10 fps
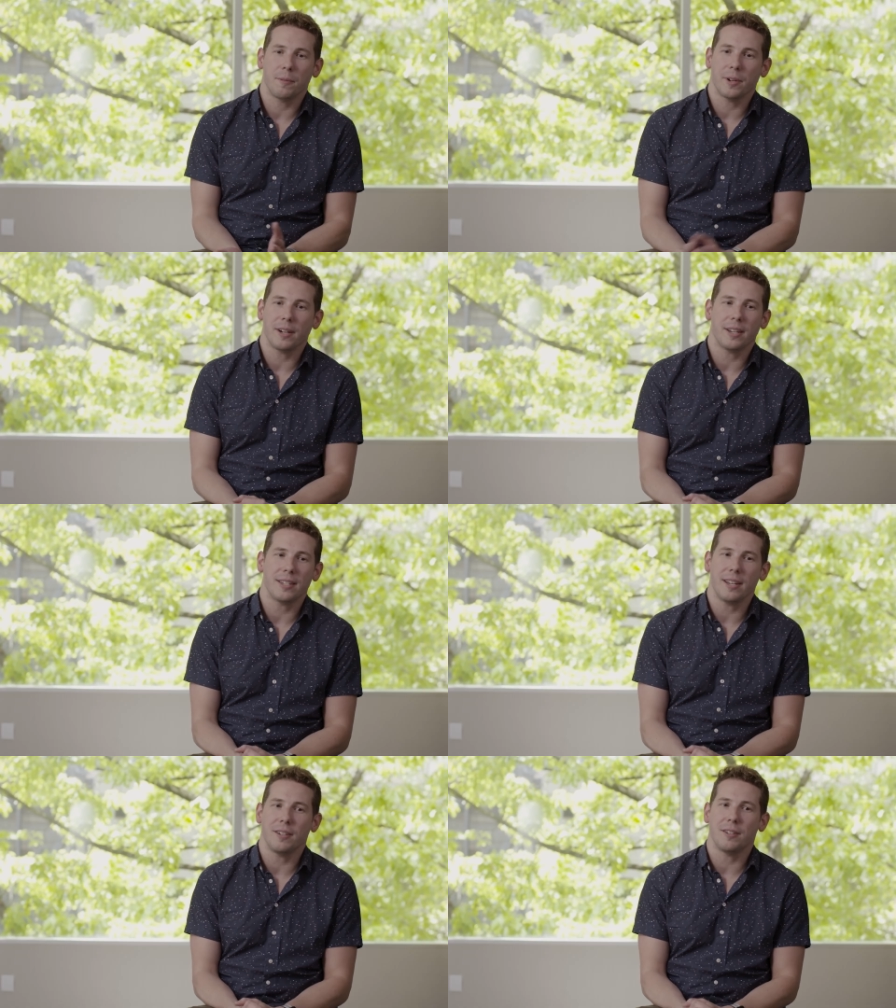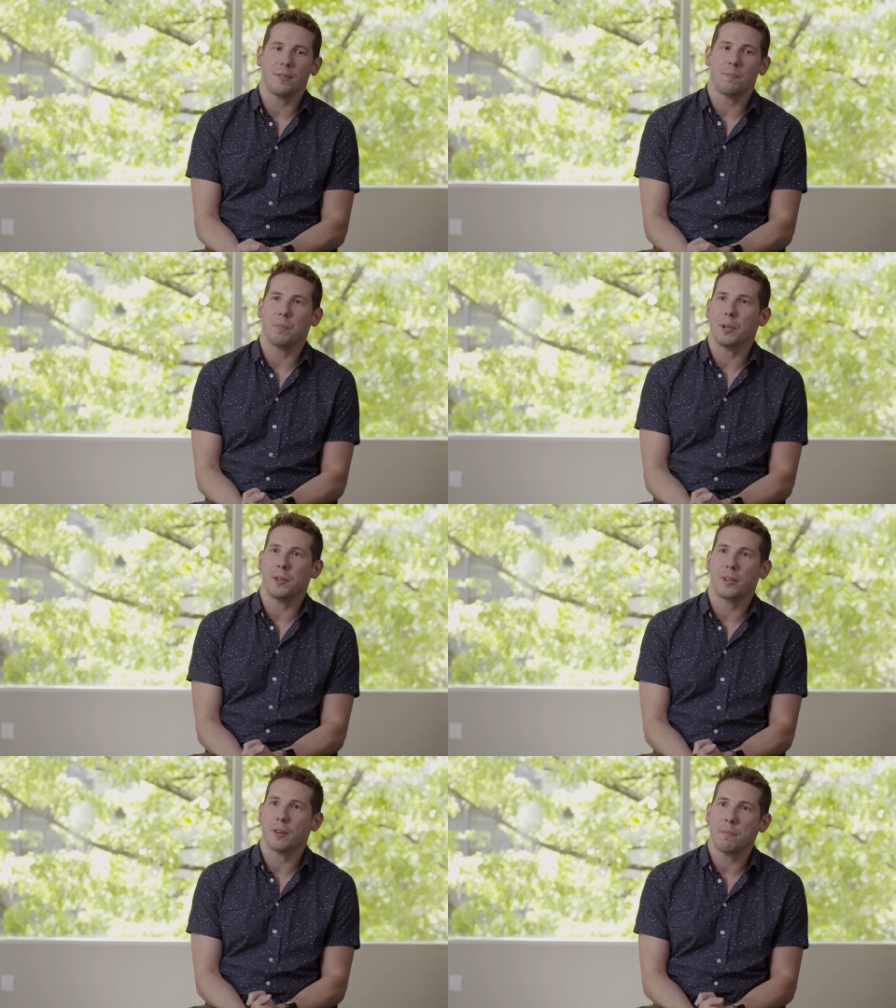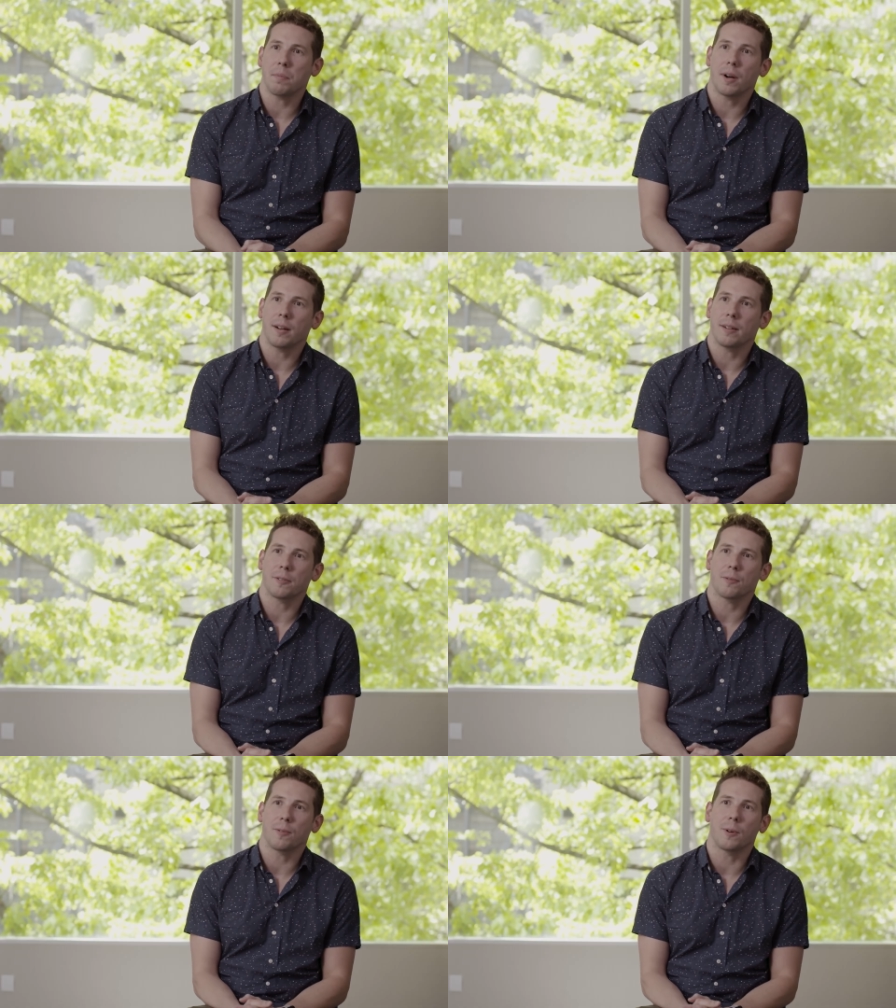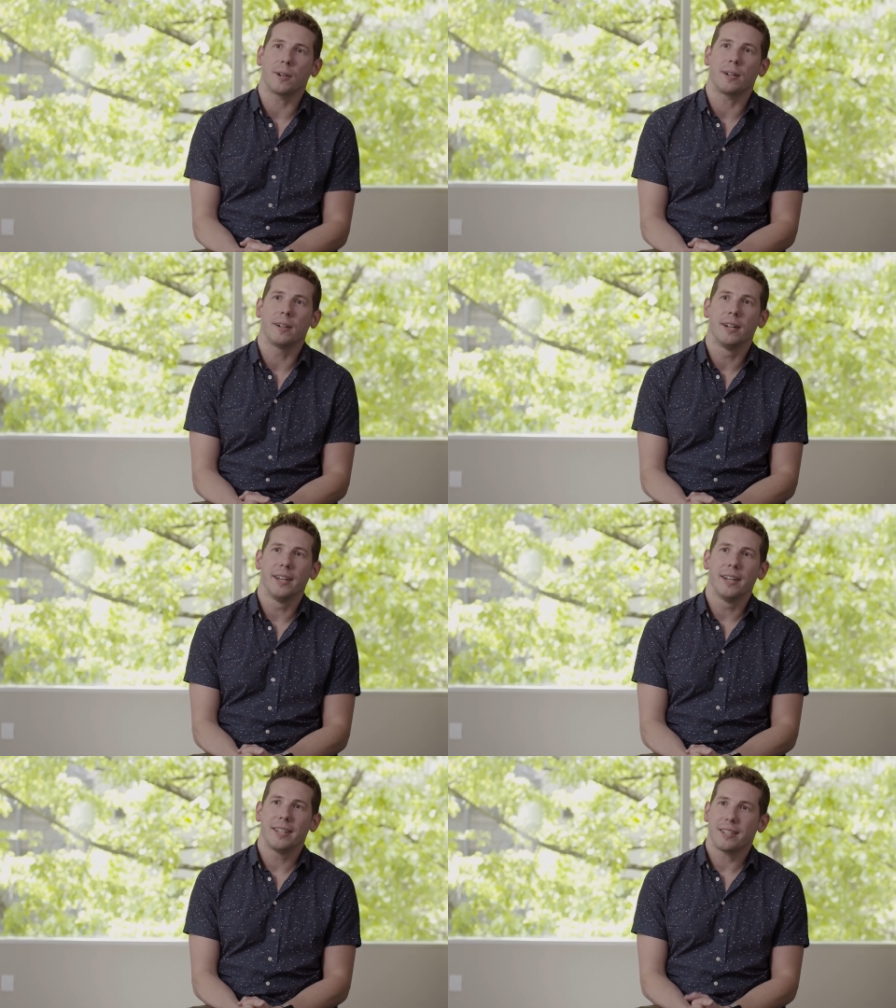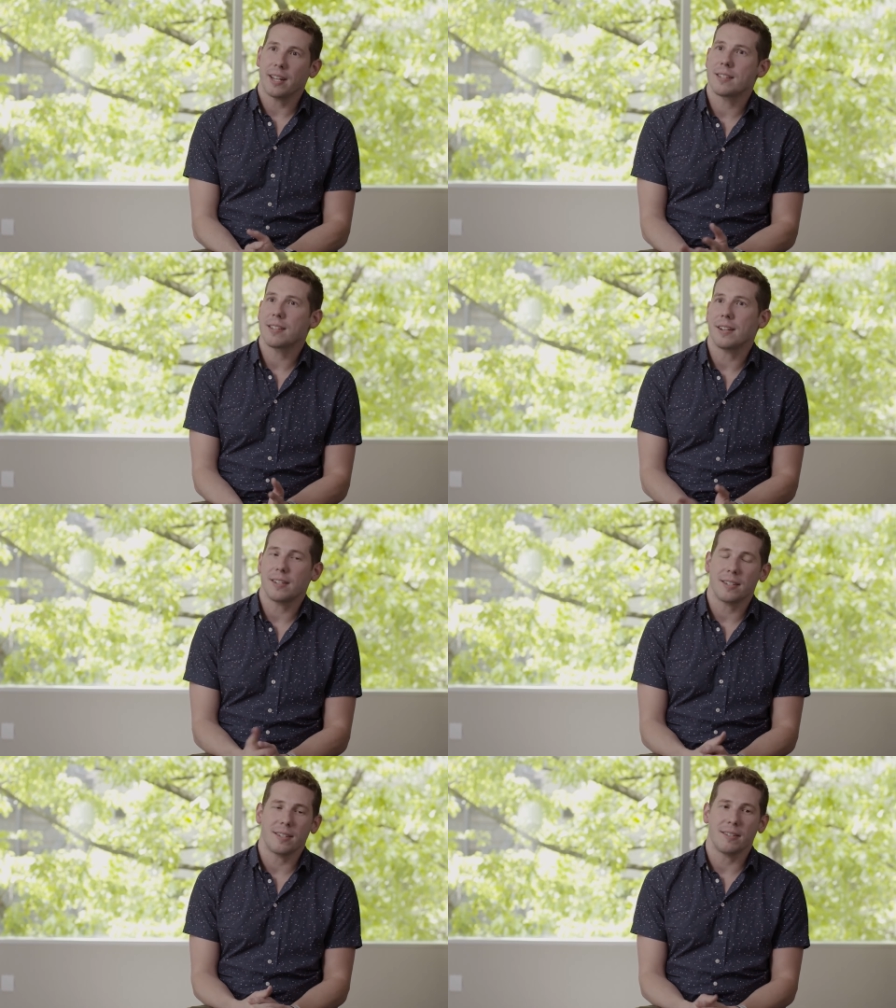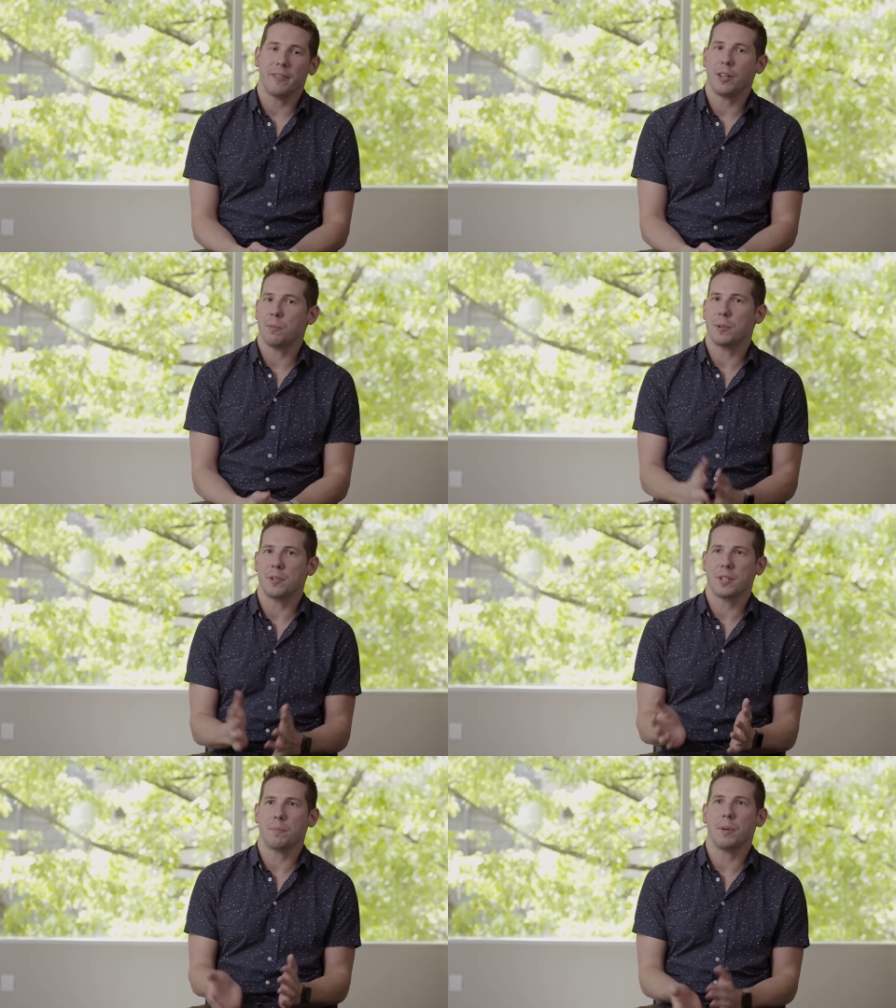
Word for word: we're going to continue to build a great product for data scientists and developers to